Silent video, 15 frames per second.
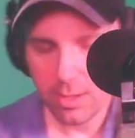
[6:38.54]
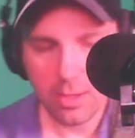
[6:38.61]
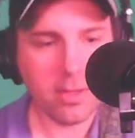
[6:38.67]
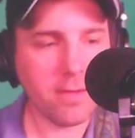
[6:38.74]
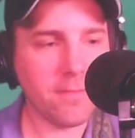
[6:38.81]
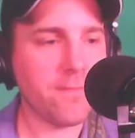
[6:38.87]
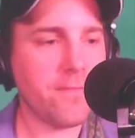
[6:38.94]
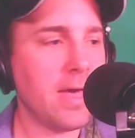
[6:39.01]

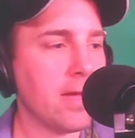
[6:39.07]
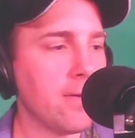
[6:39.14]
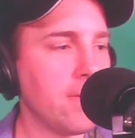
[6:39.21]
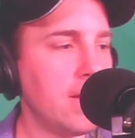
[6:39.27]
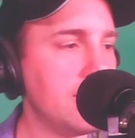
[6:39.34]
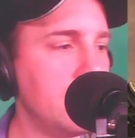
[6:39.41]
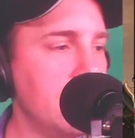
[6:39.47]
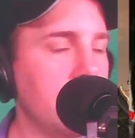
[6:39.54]
In fact,
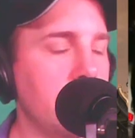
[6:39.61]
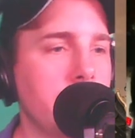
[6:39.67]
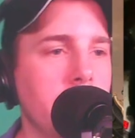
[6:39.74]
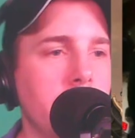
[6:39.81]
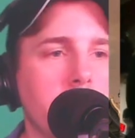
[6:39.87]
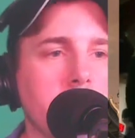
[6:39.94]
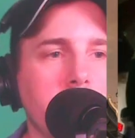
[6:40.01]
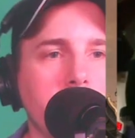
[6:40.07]
right now,
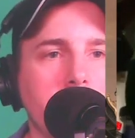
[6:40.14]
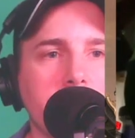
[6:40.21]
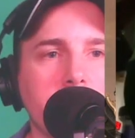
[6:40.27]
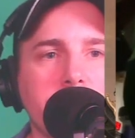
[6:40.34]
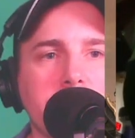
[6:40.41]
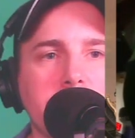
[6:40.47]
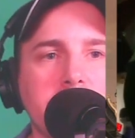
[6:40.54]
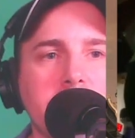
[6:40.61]

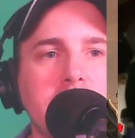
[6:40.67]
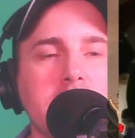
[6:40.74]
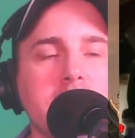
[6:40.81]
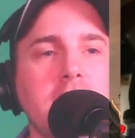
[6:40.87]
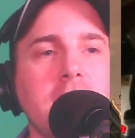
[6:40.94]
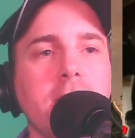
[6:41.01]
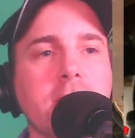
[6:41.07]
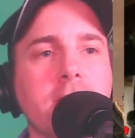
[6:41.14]
with this
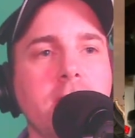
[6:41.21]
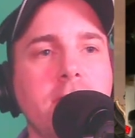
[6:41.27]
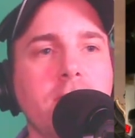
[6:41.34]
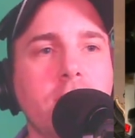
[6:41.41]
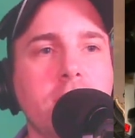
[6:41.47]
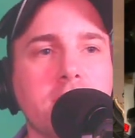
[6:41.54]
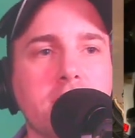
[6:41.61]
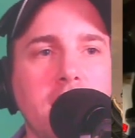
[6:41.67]
TC Helicon
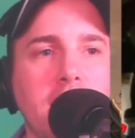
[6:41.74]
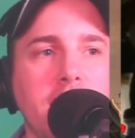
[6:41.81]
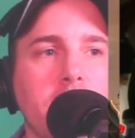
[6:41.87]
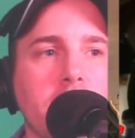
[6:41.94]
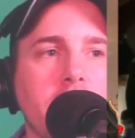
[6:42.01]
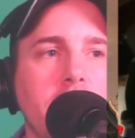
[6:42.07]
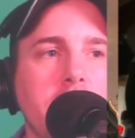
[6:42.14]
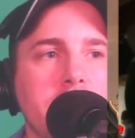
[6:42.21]
Voice Live, I'll
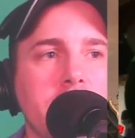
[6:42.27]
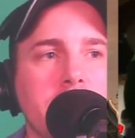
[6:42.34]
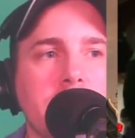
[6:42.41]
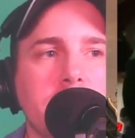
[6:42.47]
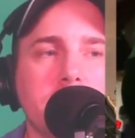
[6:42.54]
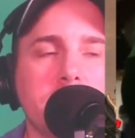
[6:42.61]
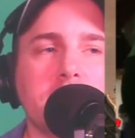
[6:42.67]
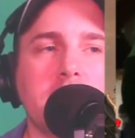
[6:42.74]
go ahead
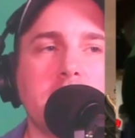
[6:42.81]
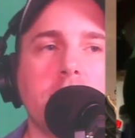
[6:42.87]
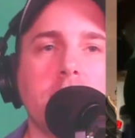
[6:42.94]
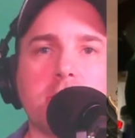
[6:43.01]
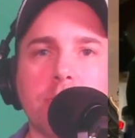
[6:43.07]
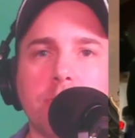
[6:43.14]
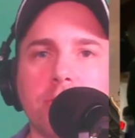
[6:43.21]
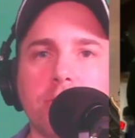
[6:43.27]
and demo
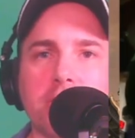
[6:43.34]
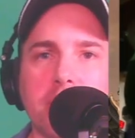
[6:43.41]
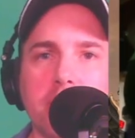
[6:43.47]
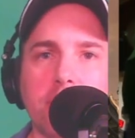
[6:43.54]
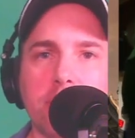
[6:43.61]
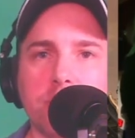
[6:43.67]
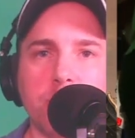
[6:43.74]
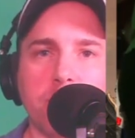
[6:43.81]
some of the
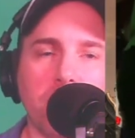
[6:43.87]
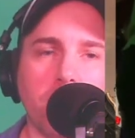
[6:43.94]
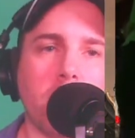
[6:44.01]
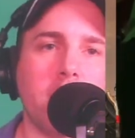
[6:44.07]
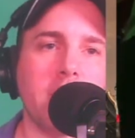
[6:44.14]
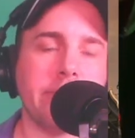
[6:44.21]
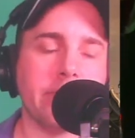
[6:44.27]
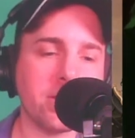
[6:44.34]
sounds
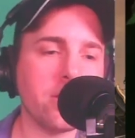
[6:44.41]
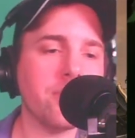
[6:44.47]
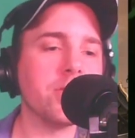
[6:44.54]
before I even start the